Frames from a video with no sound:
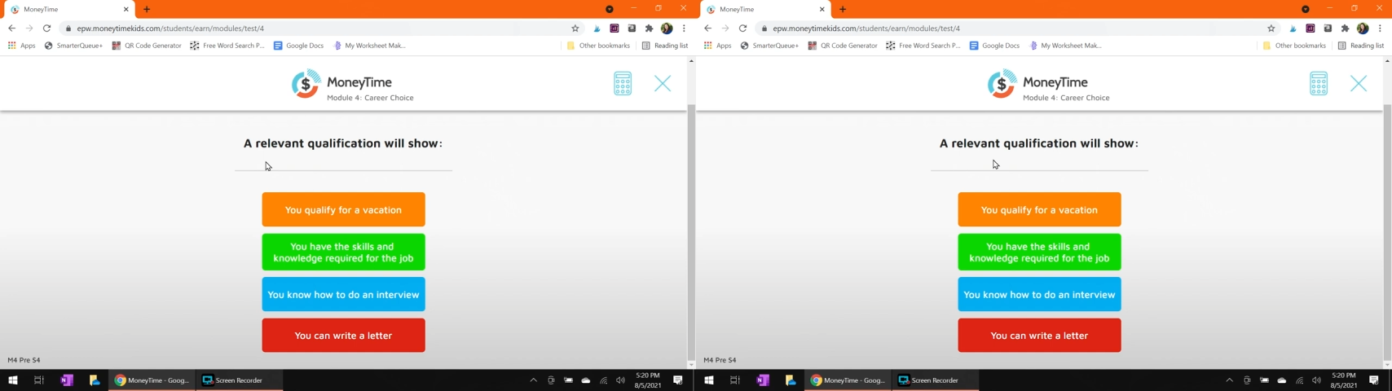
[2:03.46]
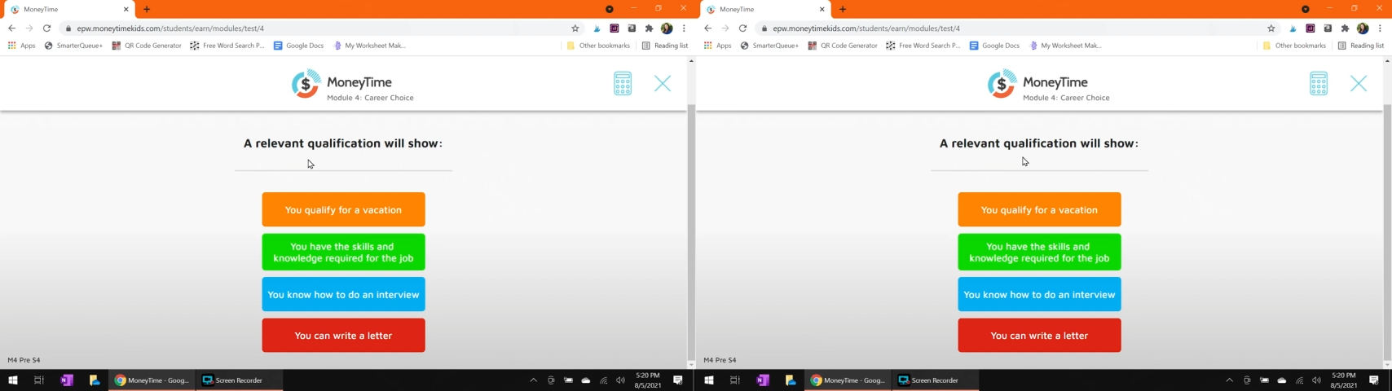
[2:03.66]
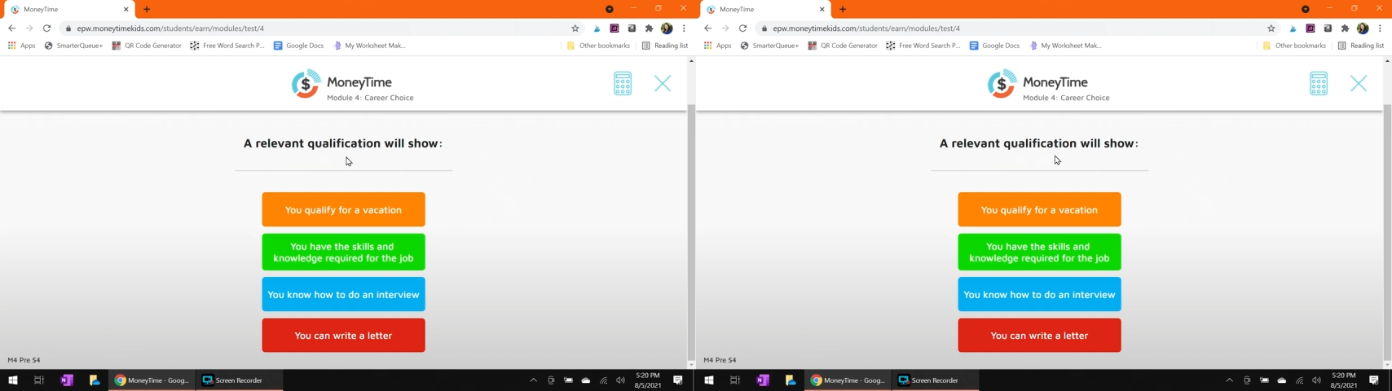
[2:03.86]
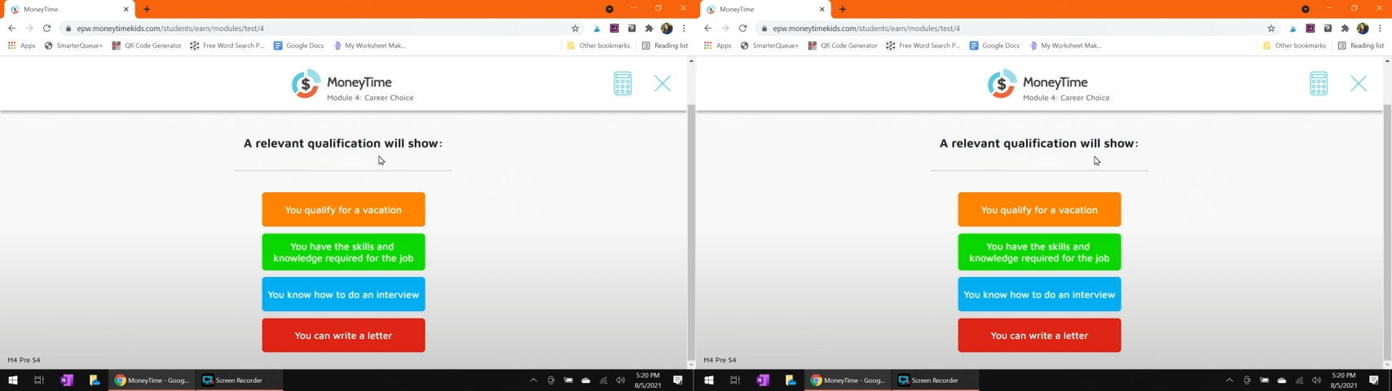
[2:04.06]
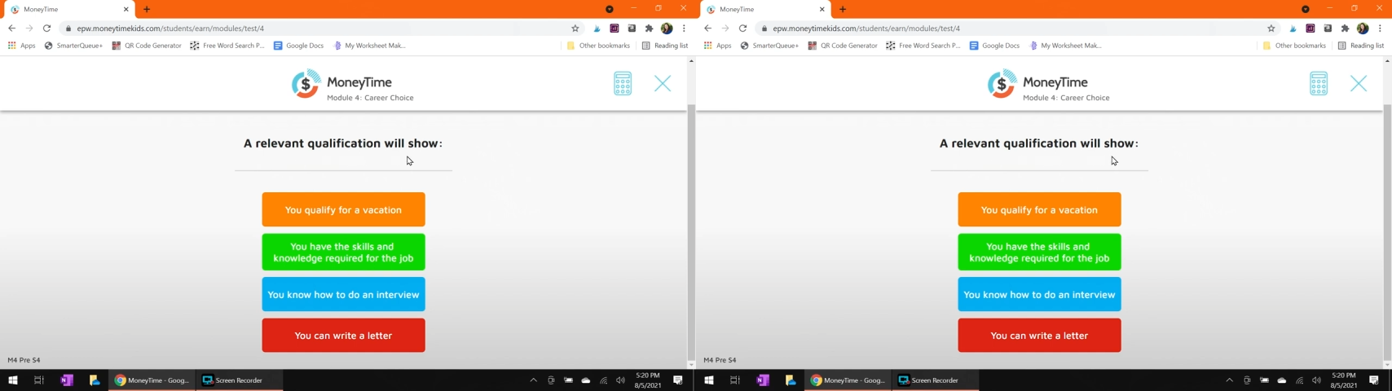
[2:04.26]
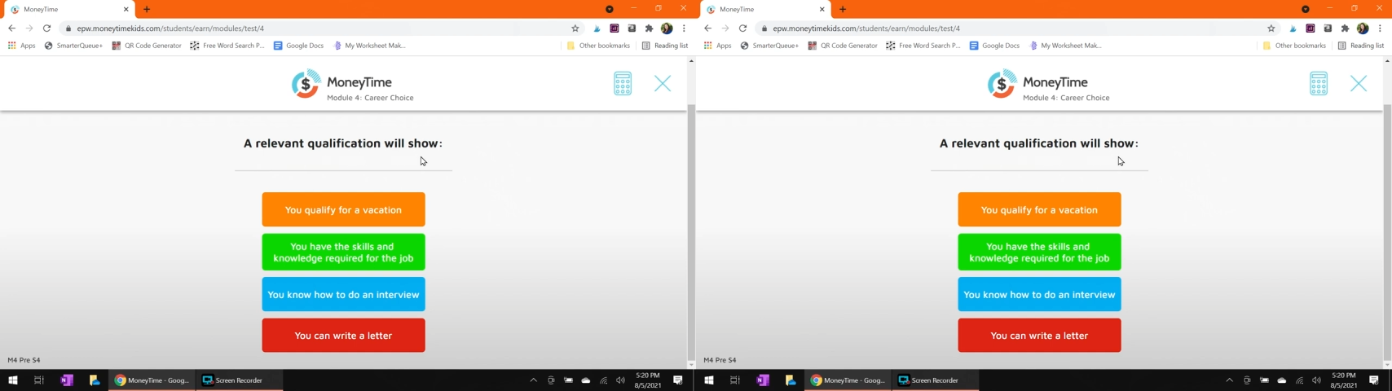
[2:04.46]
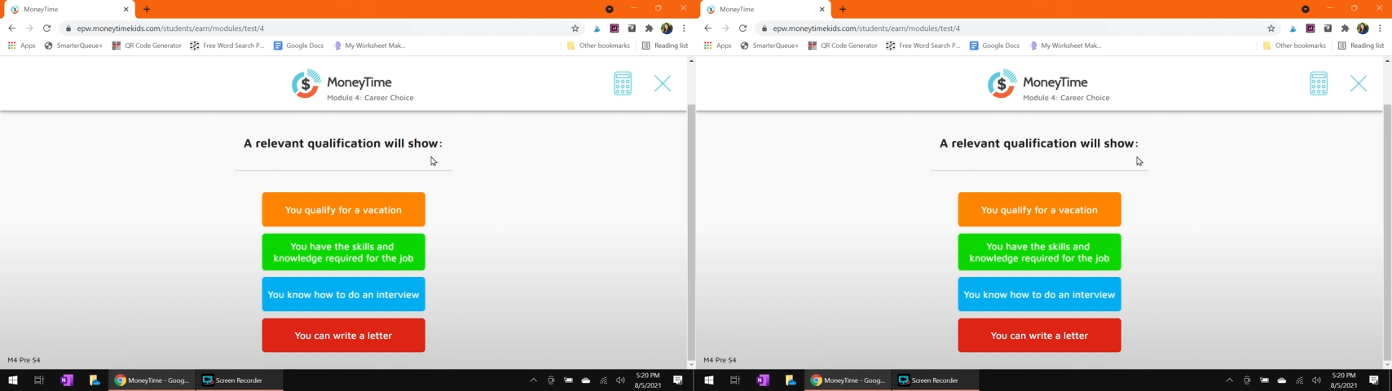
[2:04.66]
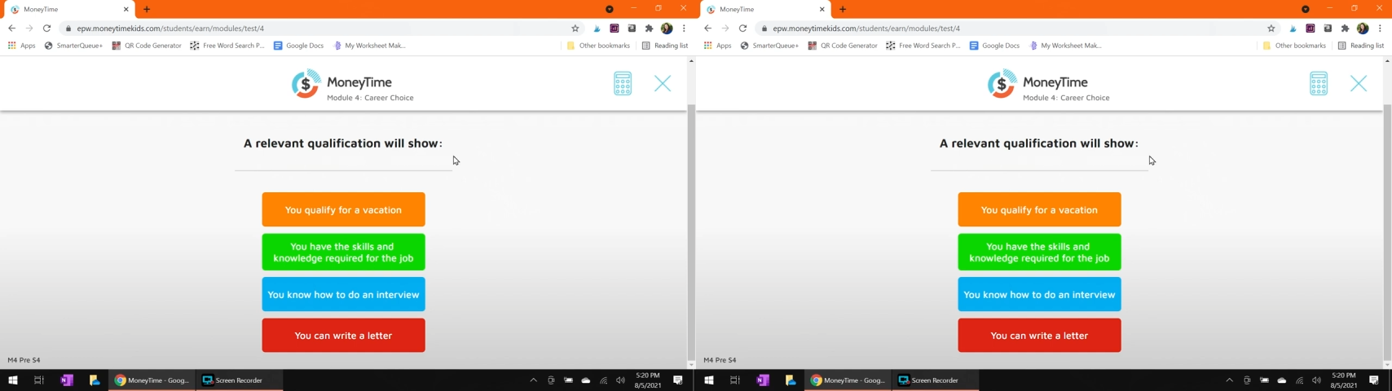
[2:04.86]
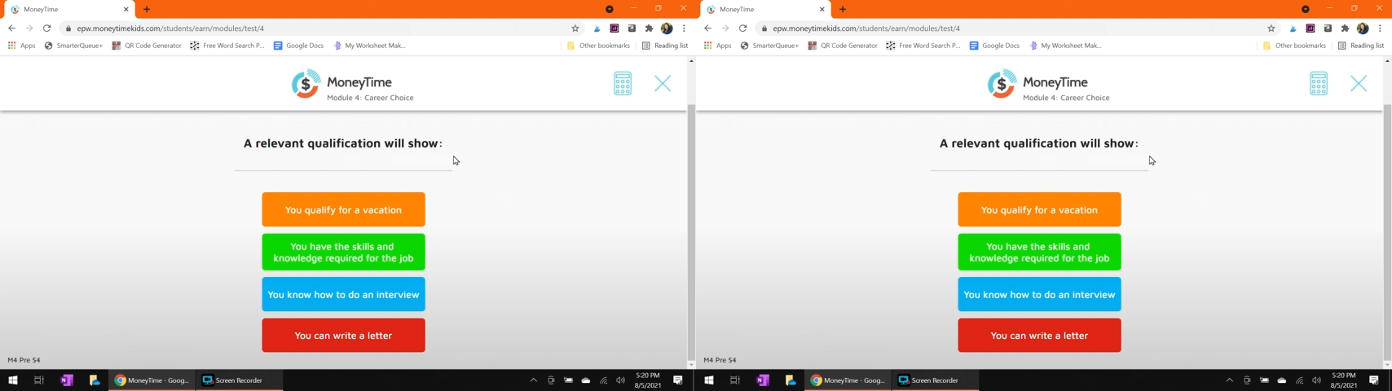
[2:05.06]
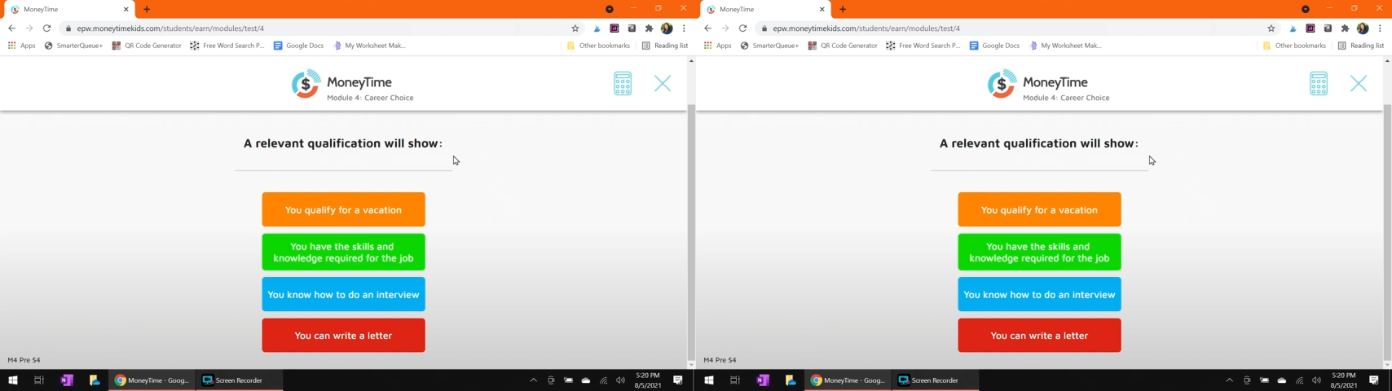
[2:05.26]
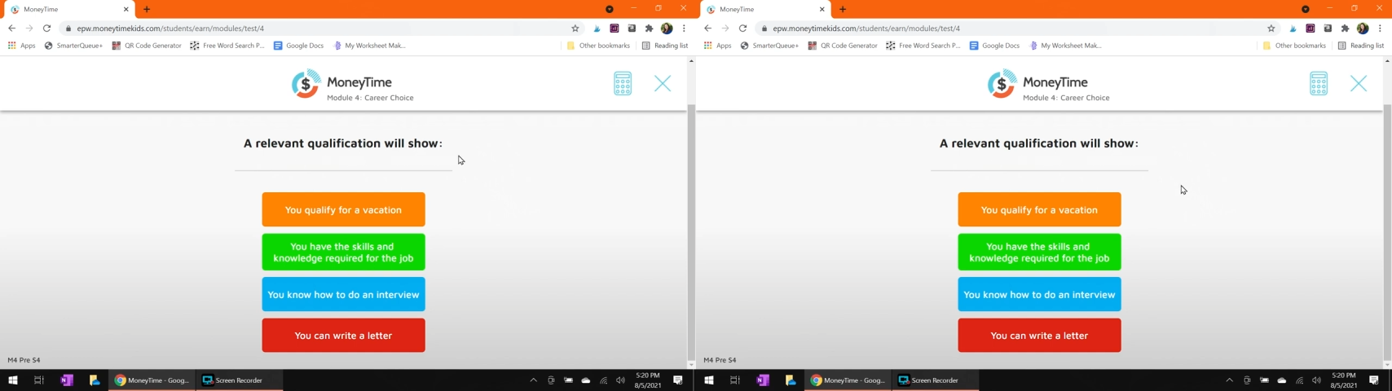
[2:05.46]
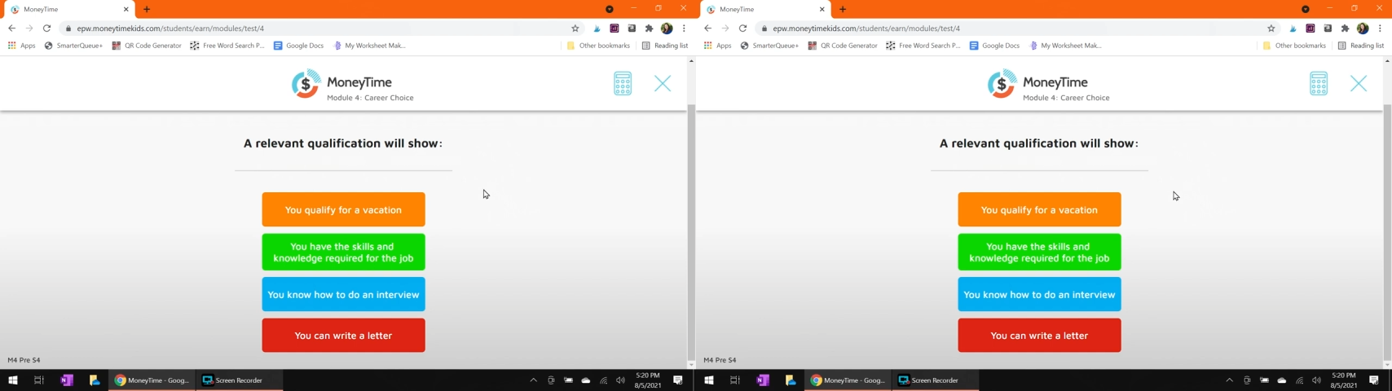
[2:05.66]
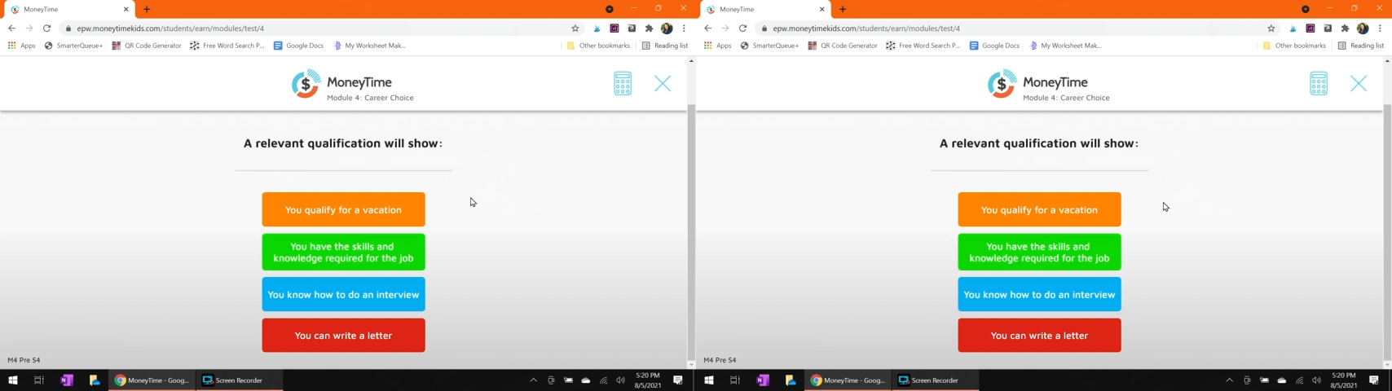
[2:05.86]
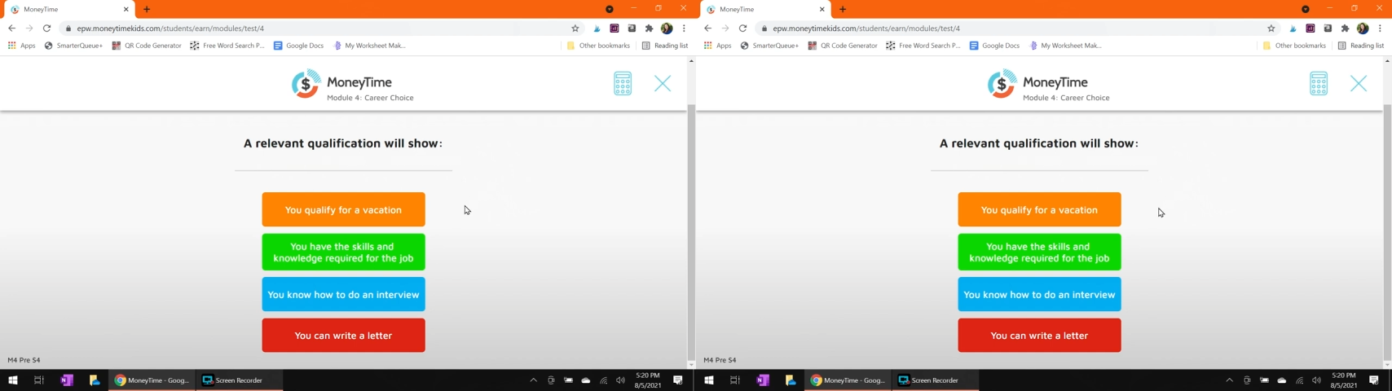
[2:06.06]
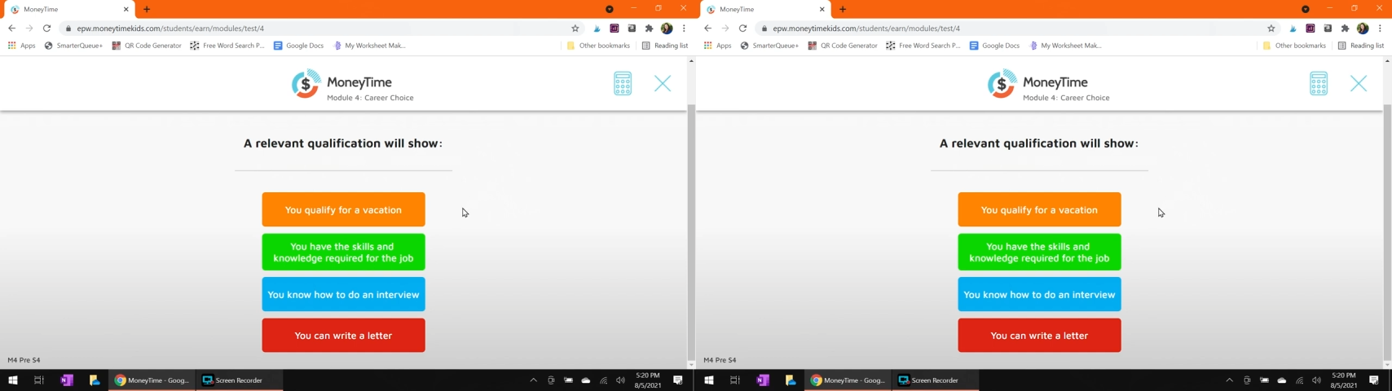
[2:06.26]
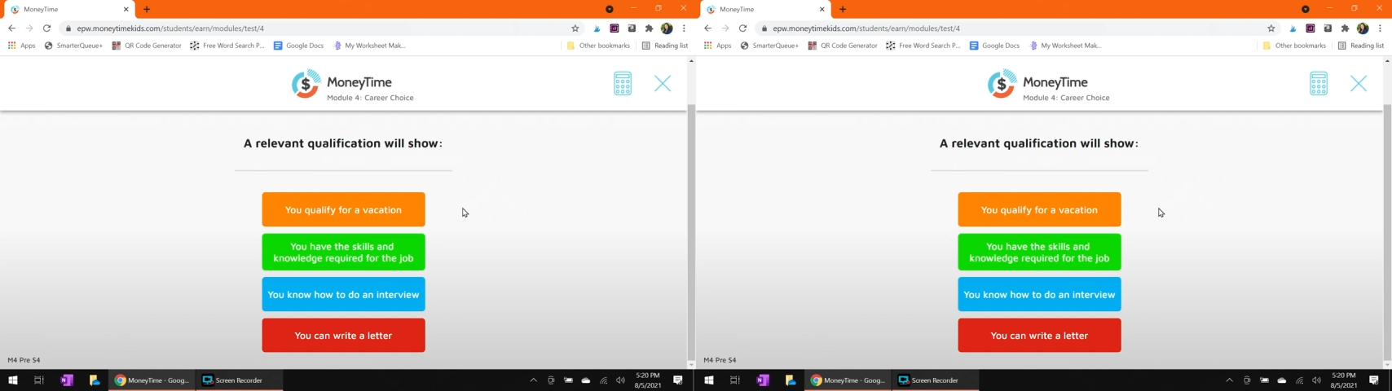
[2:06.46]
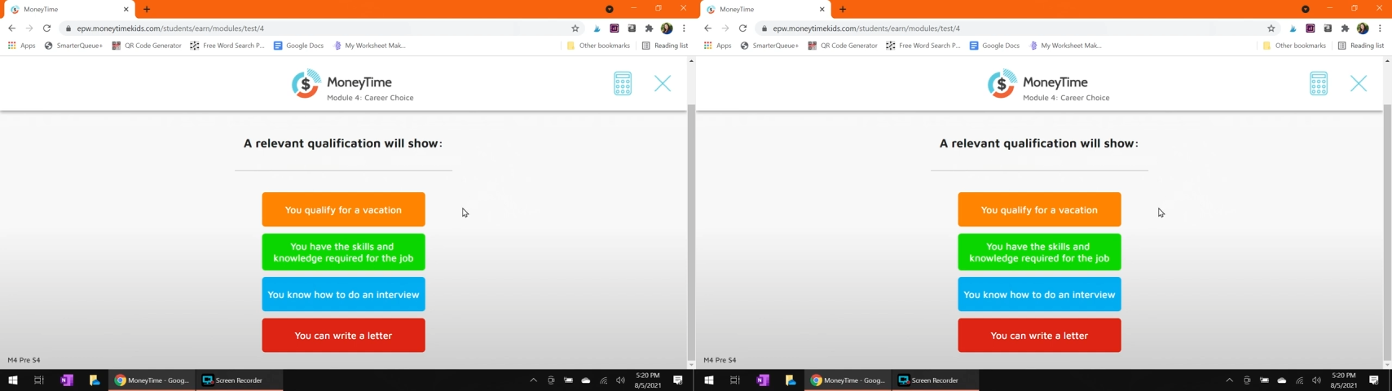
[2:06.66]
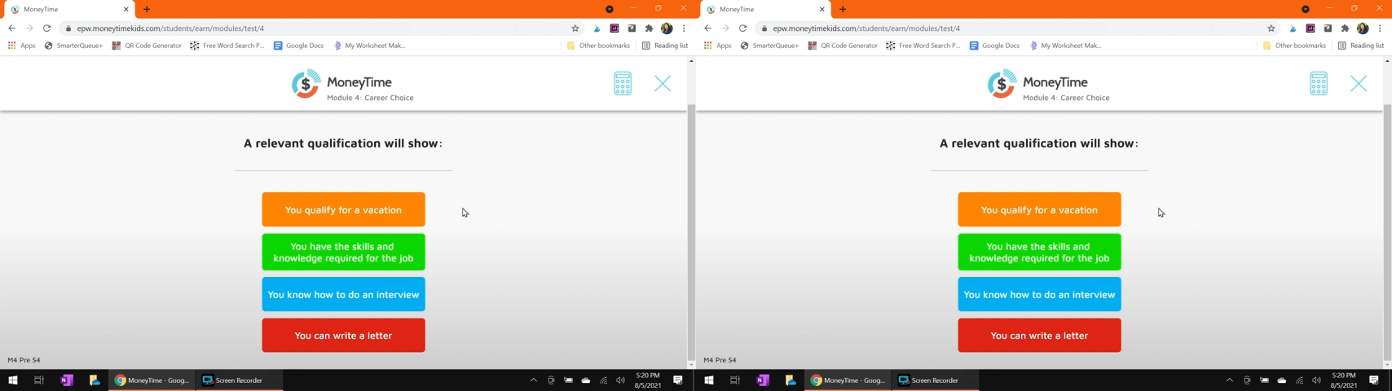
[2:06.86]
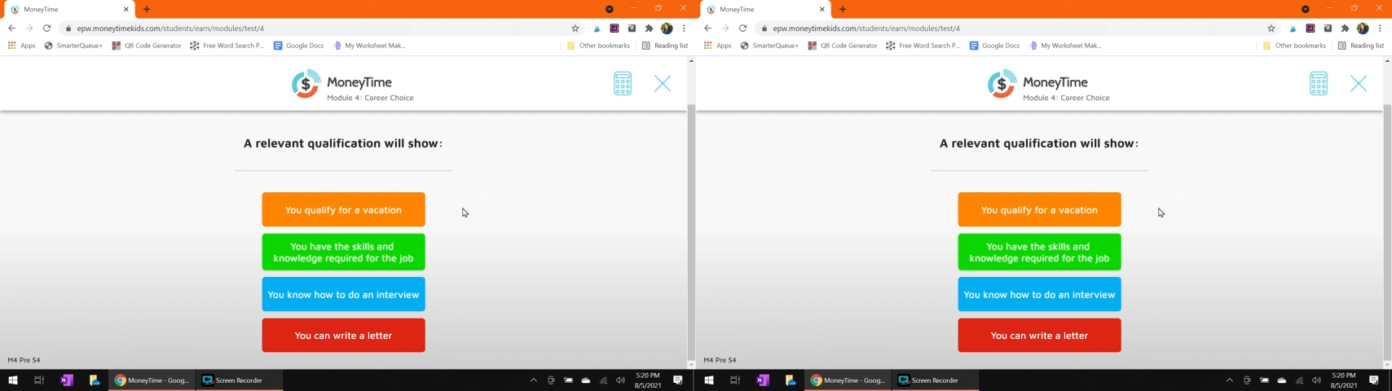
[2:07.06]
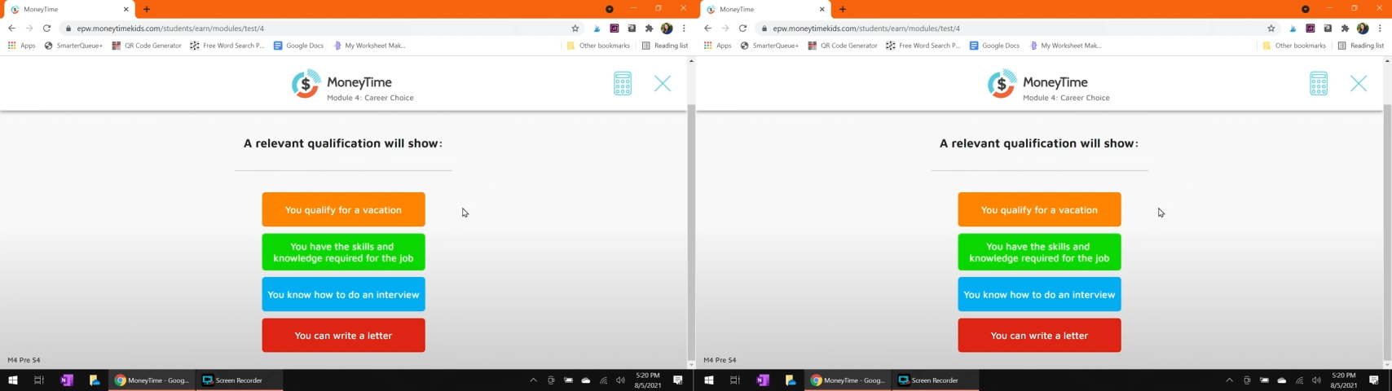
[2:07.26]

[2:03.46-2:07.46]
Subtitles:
(no speaker visible)